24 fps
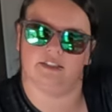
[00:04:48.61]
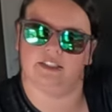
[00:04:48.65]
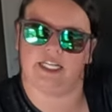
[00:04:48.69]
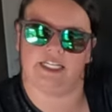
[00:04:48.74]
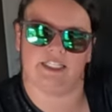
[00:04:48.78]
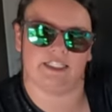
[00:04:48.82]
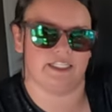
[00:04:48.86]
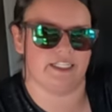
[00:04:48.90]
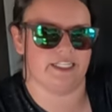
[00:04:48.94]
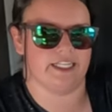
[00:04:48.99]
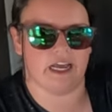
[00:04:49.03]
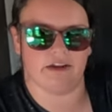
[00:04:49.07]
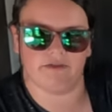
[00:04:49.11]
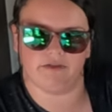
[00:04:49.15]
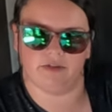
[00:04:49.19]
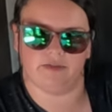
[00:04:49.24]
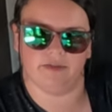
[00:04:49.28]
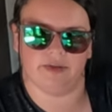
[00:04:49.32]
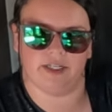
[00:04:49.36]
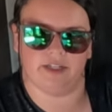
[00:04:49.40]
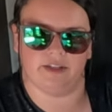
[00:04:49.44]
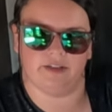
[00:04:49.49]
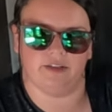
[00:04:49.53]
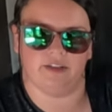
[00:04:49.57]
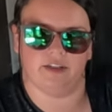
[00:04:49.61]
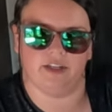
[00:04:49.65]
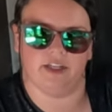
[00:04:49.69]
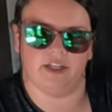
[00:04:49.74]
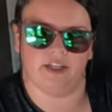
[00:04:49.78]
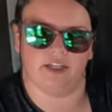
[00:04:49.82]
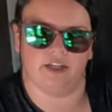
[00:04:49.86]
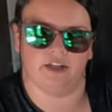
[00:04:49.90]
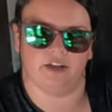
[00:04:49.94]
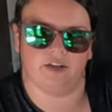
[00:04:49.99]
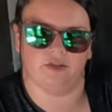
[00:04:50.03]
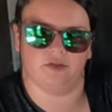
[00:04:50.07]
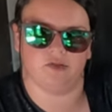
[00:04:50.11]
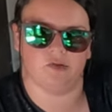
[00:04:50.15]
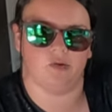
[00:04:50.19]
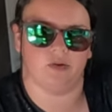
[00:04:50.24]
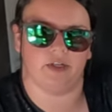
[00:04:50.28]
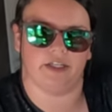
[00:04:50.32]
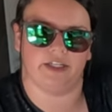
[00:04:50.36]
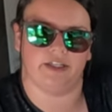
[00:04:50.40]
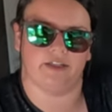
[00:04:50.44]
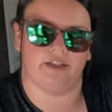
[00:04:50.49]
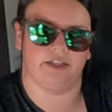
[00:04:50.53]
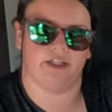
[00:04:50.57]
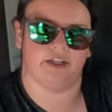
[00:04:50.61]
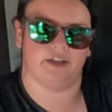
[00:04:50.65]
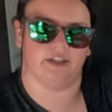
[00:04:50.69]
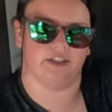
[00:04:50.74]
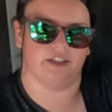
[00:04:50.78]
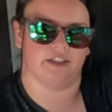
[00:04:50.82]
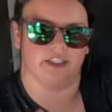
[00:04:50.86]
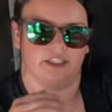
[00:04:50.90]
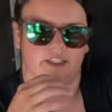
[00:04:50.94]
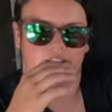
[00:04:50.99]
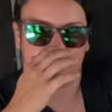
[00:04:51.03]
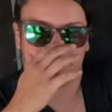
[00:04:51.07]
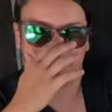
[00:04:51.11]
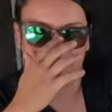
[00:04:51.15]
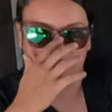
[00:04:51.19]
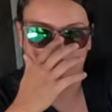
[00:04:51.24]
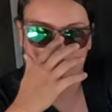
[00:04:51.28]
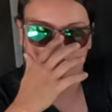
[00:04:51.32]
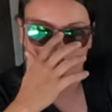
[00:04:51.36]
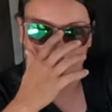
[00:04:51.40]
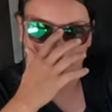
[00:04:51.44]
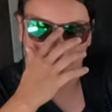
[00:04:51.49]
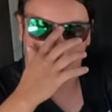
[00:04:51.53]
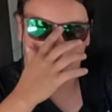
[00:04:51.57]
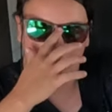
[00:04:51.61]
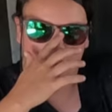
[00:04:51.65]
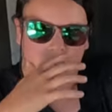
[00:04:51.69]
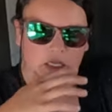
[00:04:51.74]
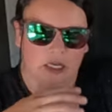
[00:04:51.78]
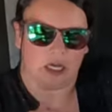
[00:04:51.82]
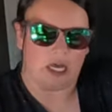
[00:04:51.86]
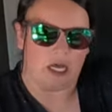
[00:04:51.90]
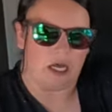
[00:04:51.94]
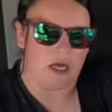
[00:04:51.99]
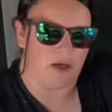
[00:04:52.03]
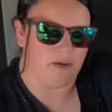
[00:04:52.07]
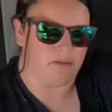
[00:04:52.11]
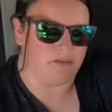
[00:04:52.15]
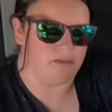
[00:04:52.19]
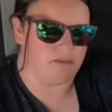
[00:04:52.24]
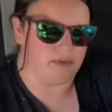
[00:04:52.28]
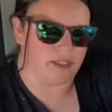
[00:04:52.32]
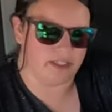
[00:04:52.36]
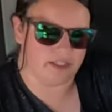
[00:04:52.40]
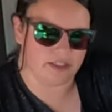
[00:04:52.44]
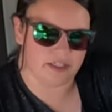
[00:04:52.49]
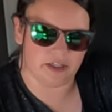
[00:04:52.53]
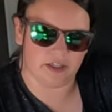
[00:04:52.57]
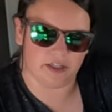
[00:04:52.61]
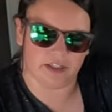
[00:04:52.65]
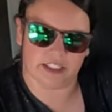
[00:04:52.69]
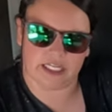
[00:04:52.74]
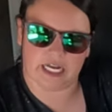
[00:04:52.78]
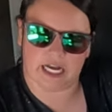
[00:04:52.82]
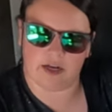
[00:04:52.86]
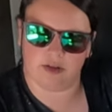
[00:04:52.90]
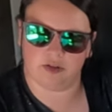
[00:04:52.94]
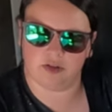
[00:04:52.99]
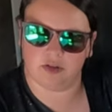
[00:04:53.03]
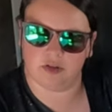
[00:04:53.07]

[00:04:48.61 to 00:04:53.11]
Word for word: That's never been a thing in our 20 year existence um, until now.